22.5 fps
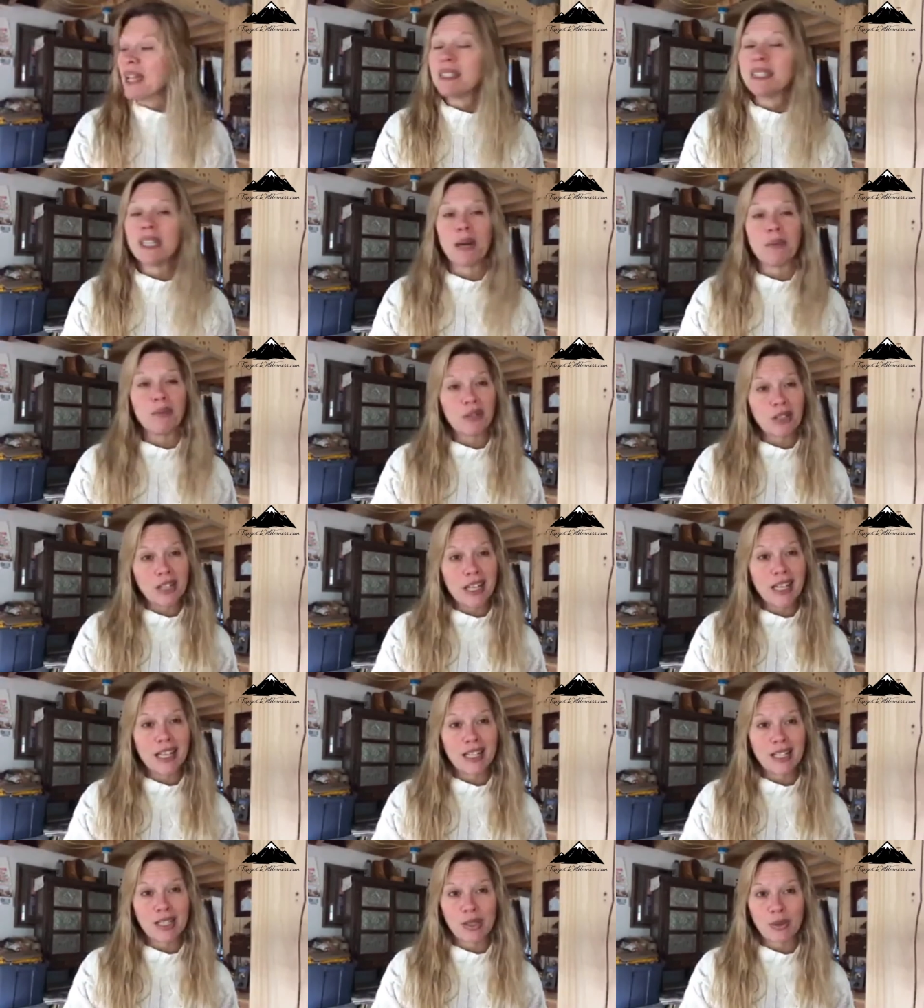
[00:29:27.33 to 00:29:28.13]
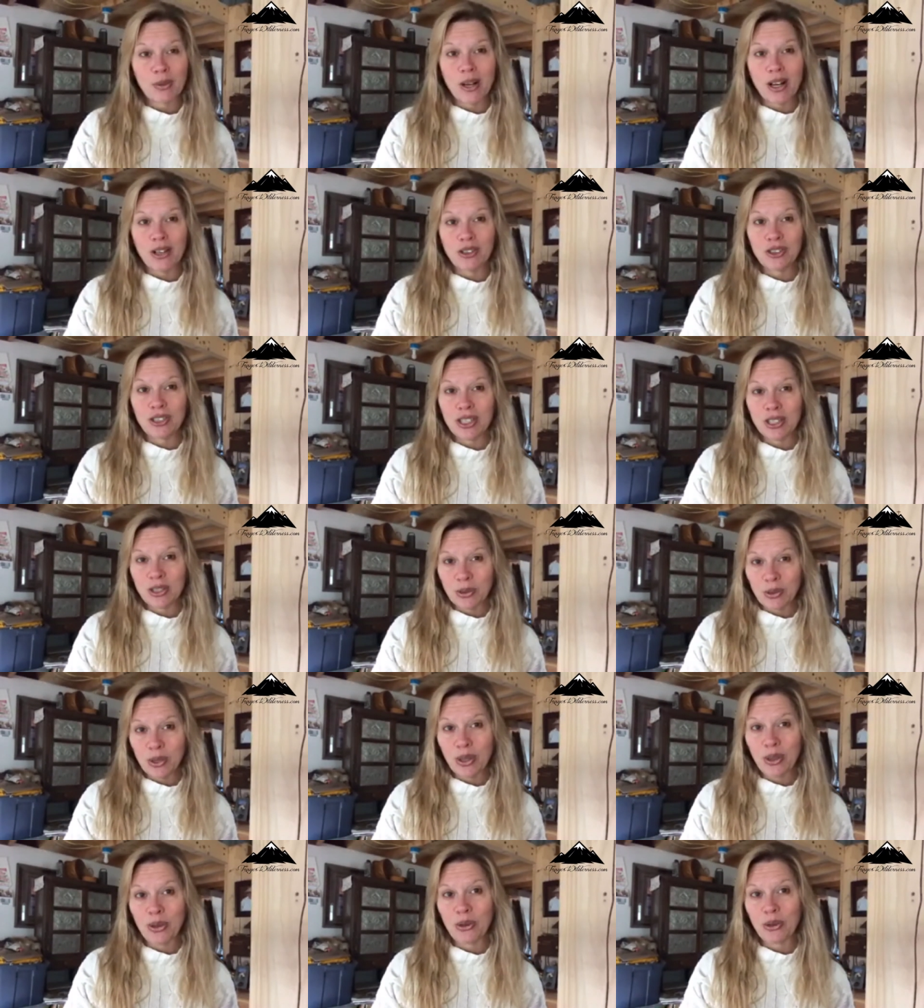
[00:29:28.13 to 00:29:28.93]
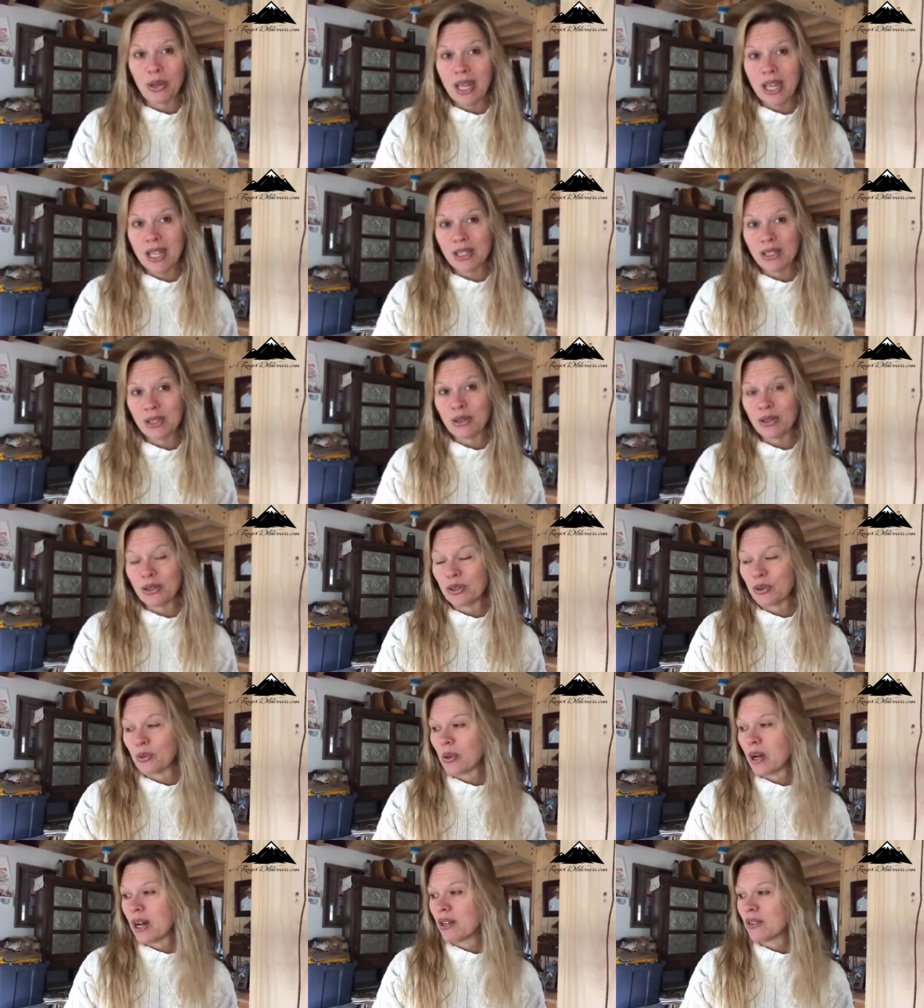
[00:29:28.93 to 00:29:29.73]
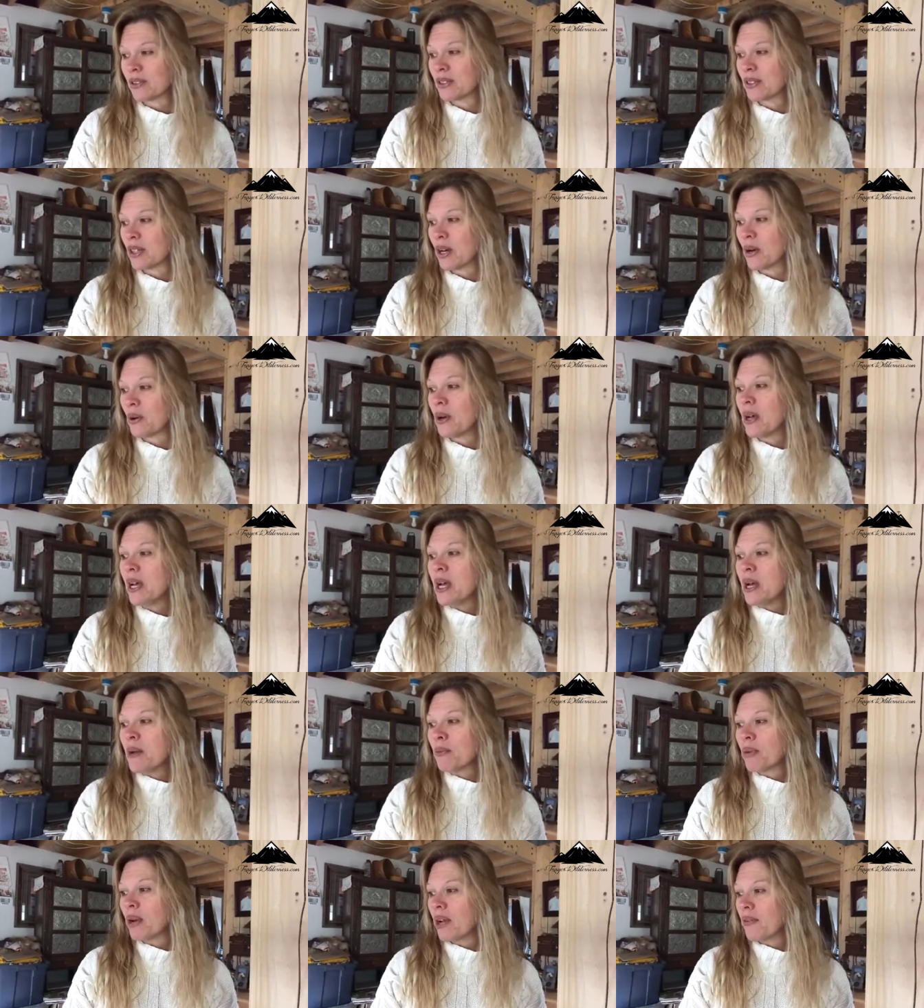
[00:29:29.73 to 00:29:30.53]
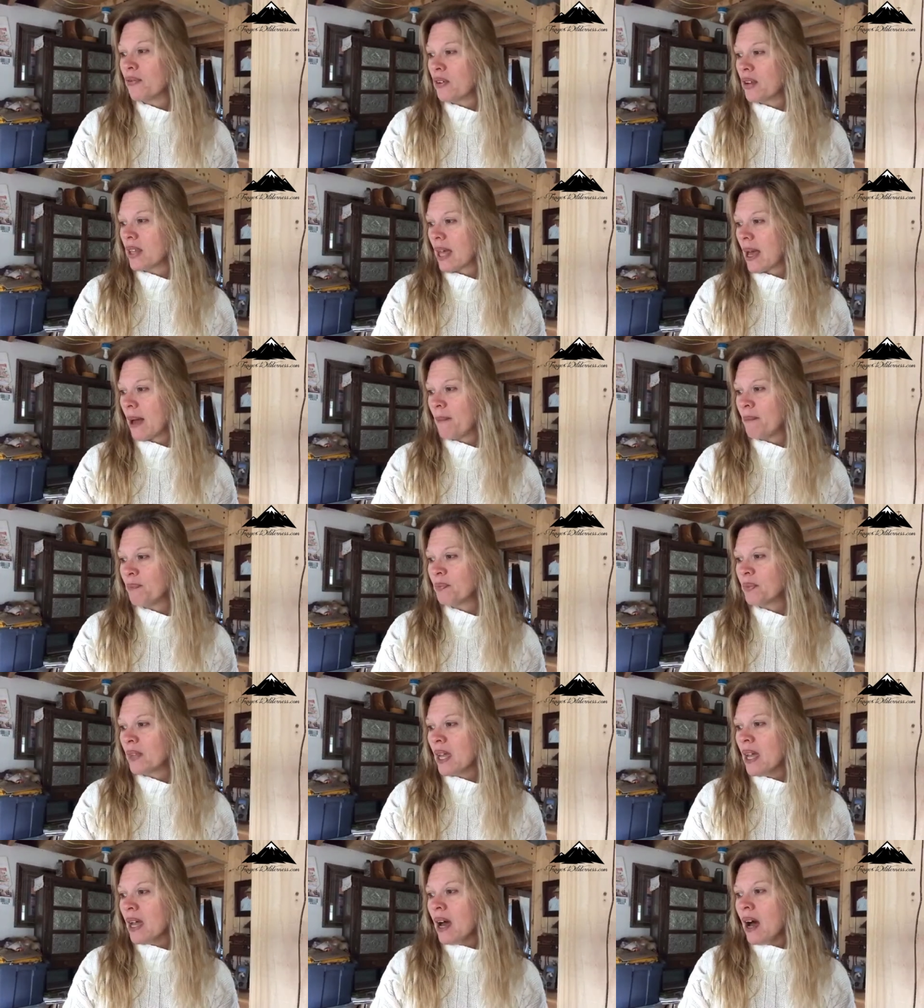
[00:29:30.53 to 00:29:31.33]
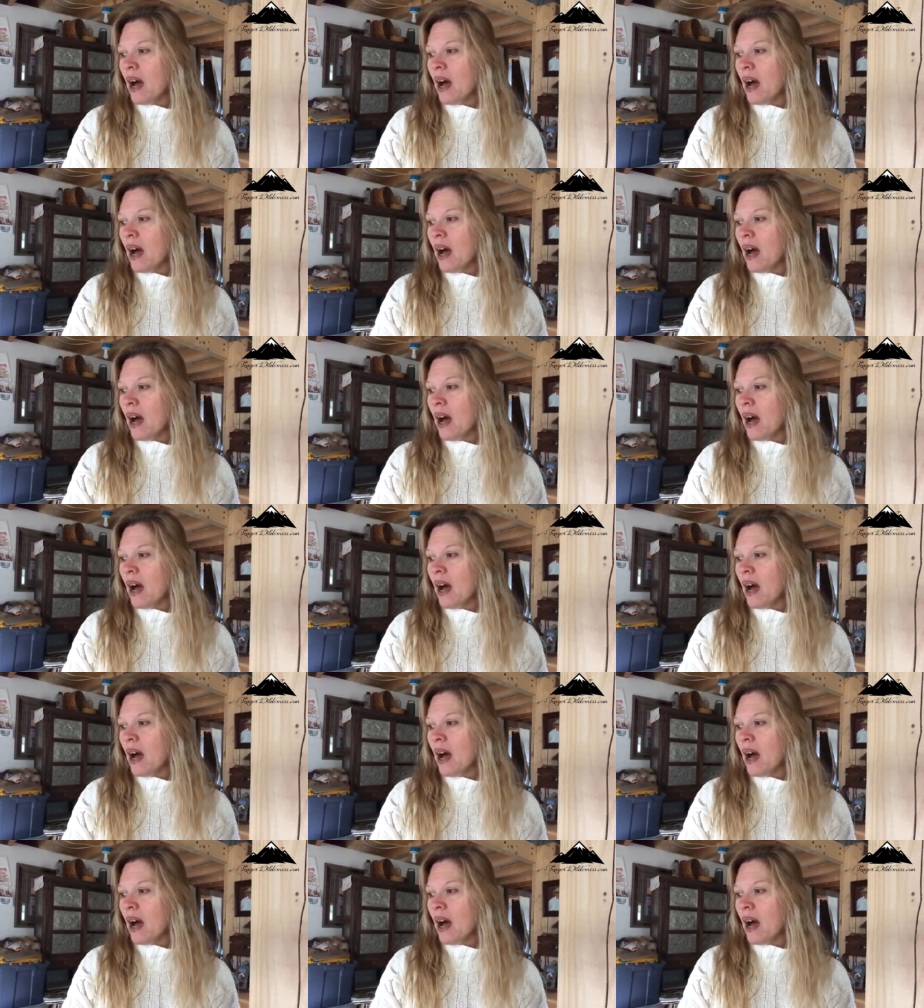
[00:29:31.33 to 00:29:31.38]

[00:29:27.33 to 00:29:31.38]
And Deborah Kidd as well. She's going through cancer as well. So pray for them.